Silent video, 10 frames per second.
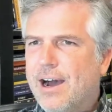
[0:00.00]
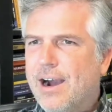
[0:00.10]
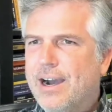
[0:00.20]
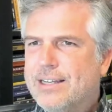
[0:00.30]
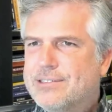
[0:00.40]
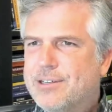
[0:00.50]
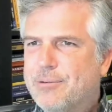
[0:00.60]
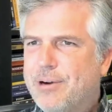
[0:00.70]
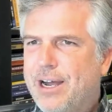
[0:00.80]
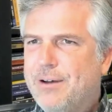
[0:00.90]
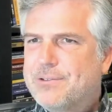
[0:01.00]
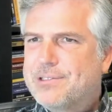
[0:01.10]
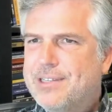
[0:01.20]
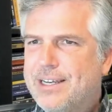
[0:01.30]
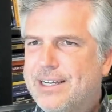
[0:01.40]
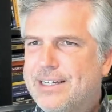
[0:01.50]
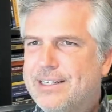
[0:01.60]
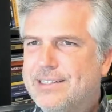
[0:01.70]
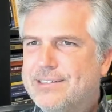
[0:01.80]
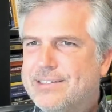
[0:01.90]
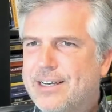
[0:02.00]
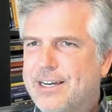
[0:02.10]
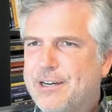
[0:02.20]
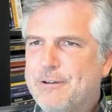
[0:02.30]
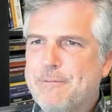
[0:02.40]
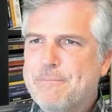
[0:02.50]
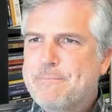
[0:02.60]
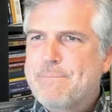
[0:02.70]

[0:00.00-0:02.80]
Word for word: All right. So Ralph says uh,